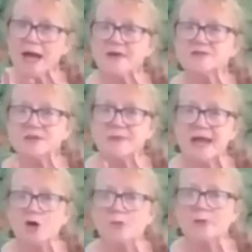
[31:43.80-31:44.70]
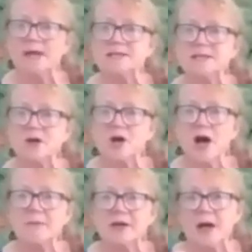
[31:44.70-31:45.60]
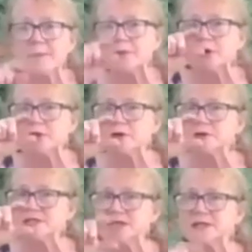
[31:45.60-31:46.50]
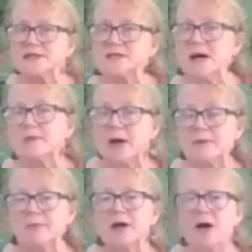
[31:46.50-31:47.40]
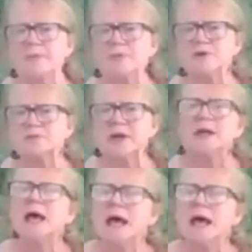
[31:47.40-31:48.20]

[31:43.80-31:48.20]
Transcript: have tomato plants that are coming up. They're little seedlings coming up in my compost bin.